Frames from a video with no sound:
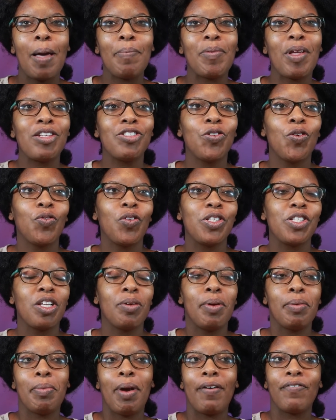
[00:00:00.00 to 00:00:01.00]
I'm not sure if this is
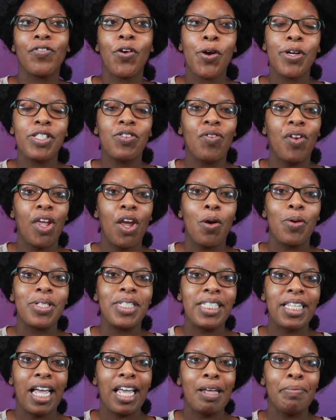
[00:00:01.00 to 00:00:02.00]
gonna be my first video or
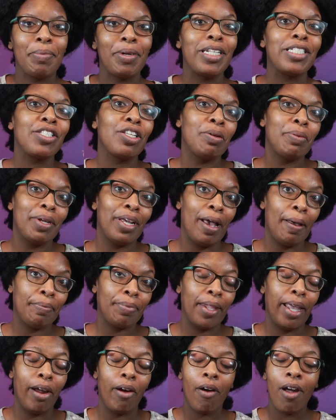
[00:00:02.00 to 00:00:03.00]
second, but it's gonna be
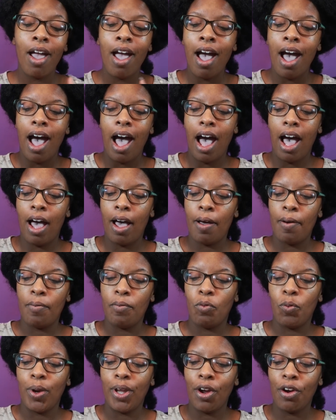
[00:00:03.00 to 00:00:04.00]
up there.
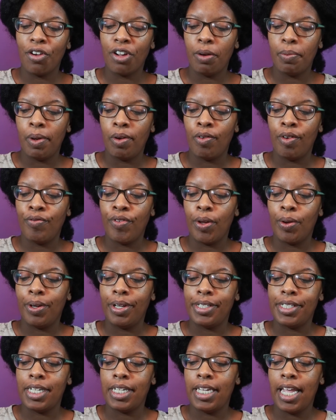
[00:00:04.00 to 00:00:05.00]
Um, we are gonna be
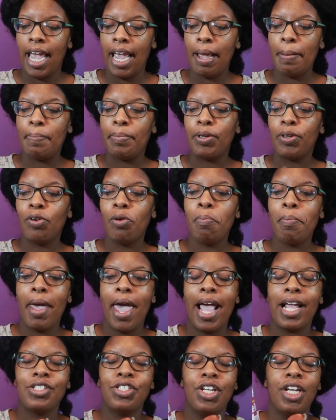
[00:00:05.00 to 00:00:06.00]
reviewing today Blue
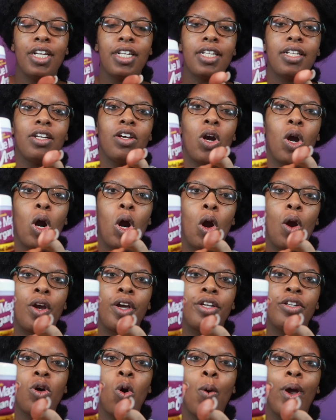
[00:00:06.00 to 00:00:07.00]
Magic
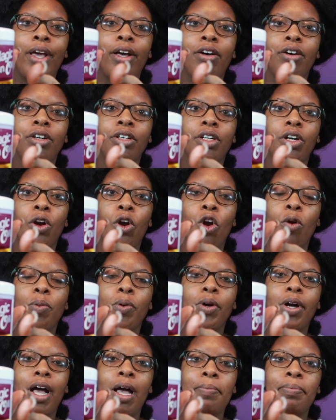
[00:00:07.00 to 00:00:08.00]
Argan Oil
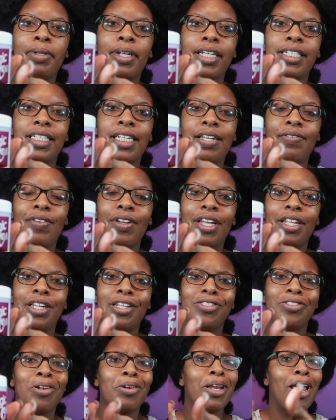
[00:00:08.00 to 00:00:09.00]
Herbal Complex Leave-In
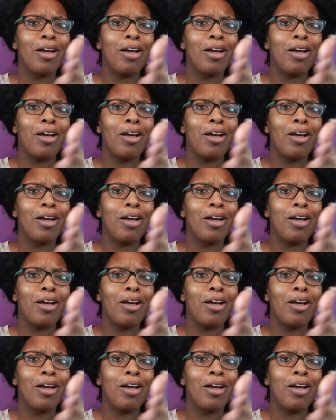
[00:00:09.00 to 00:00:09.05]
Conditioner.